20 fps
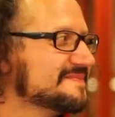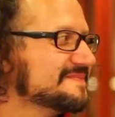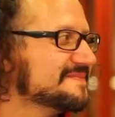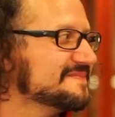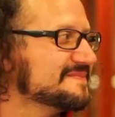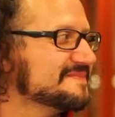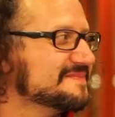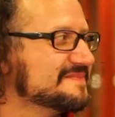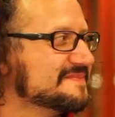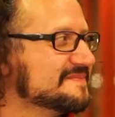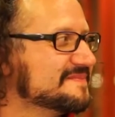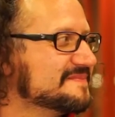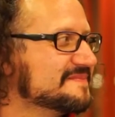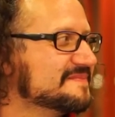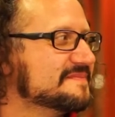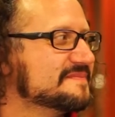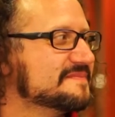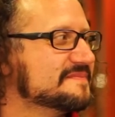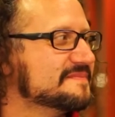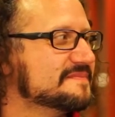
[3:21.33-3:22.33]

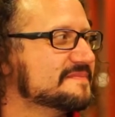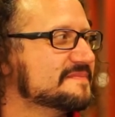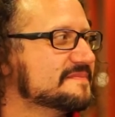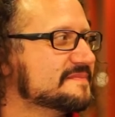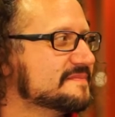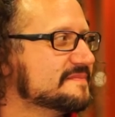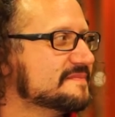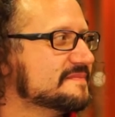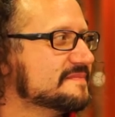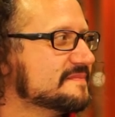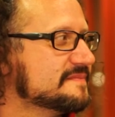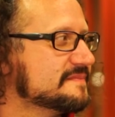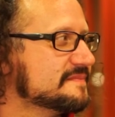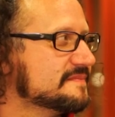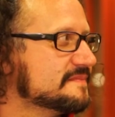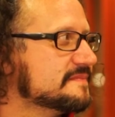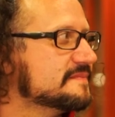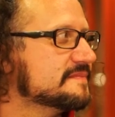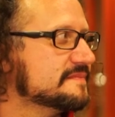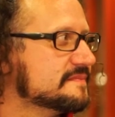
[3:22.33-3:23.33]

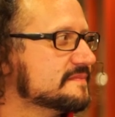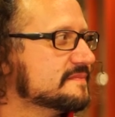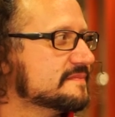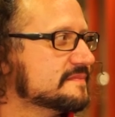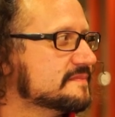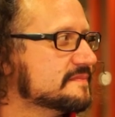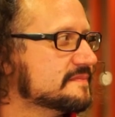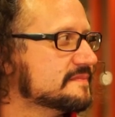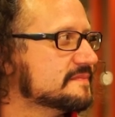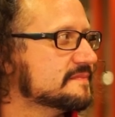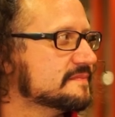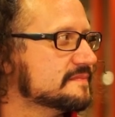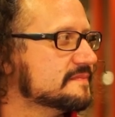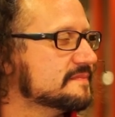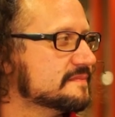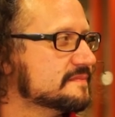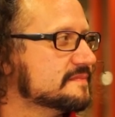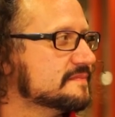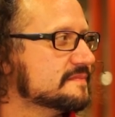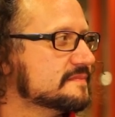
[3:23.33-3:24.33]

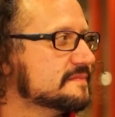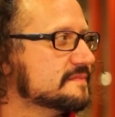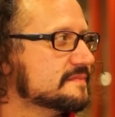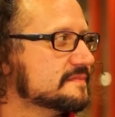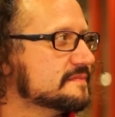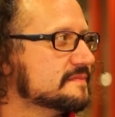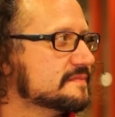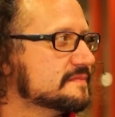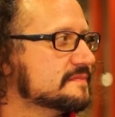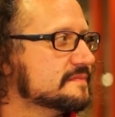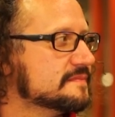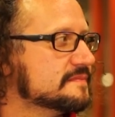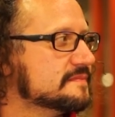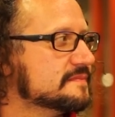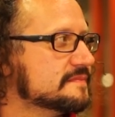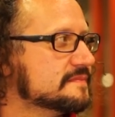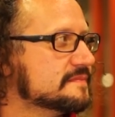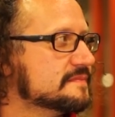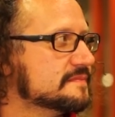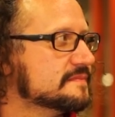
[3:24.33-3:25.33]

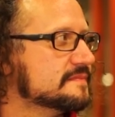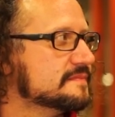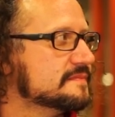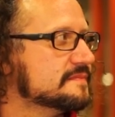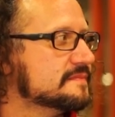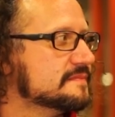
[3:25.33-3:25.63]
This person isn't speaking.